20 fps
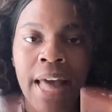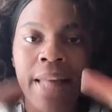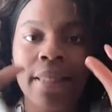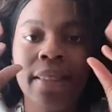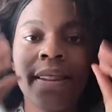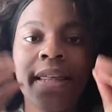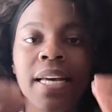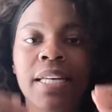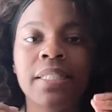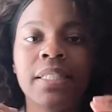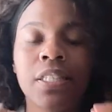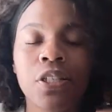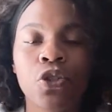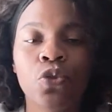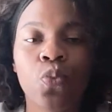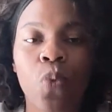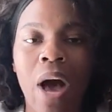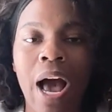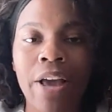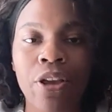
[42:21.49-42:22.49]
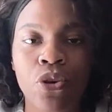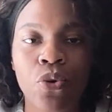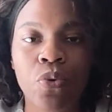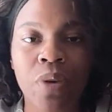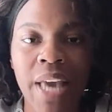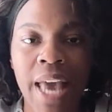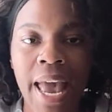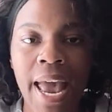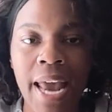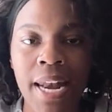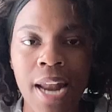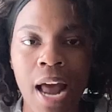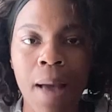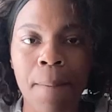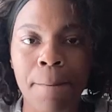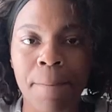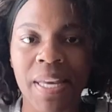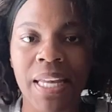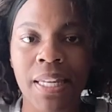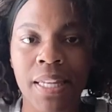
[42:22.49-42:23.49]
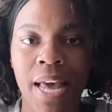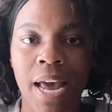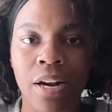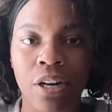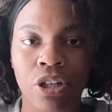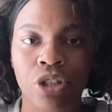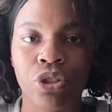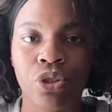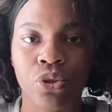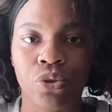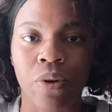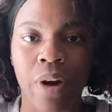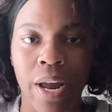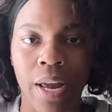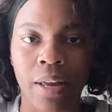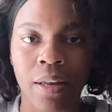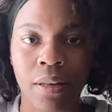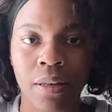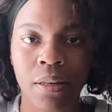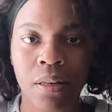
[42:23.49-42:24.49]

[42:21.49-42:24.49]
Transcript: This is why you cannot be led astray.